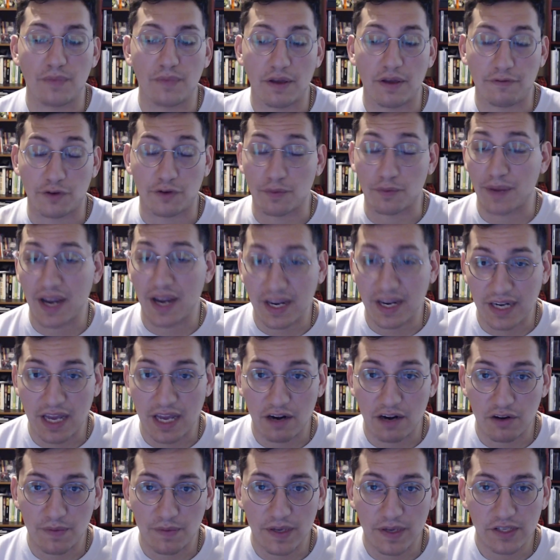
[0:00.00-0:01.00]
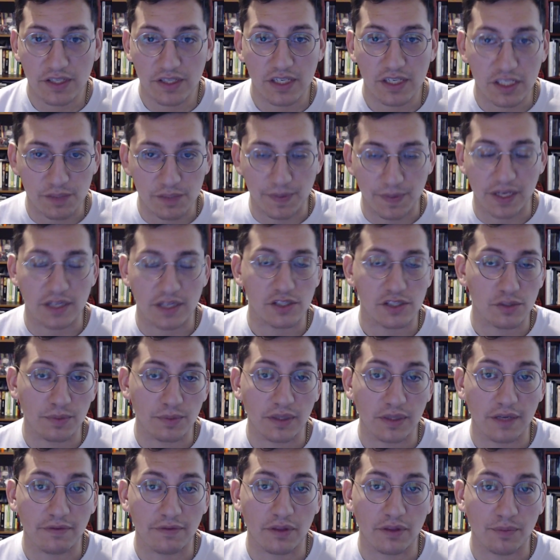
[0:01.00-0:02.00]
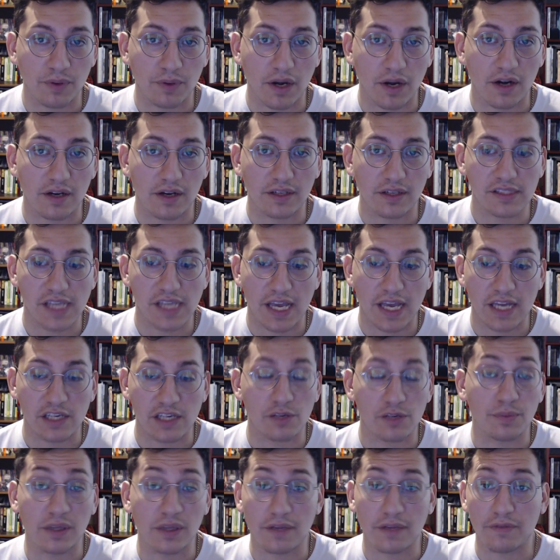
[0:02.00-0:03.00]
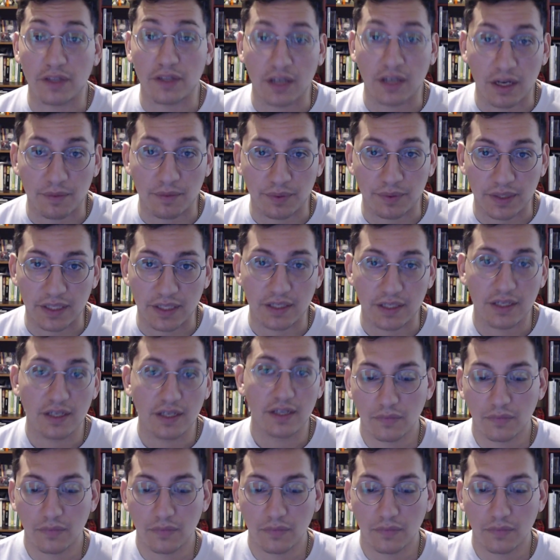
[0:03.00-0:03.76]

If you're buying Nano Dimension, it's because you believe in the product and you believe in the company.